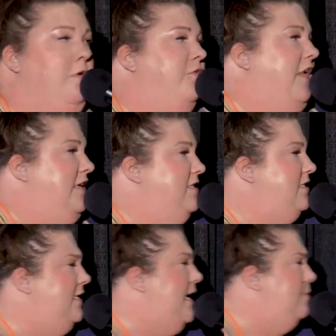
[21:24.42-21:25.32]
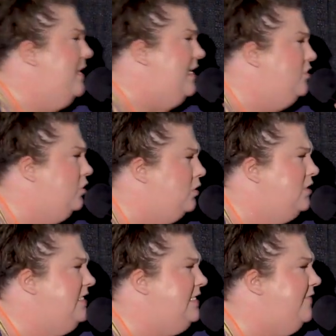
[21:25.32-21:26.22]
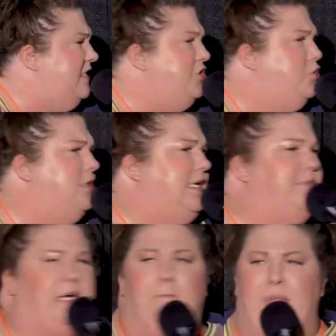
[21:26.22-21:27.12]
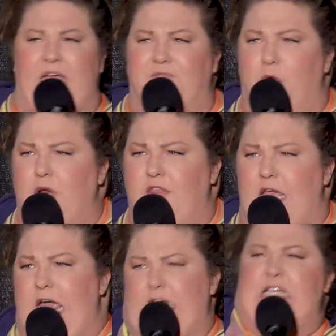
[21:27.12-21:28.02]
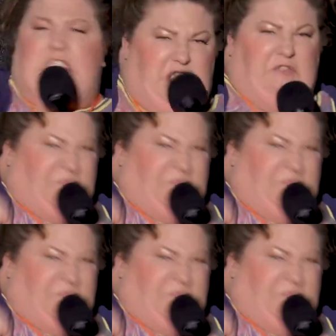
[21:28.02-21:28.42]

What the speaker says: fucking slam that door 72 times like a payphone in the 80s.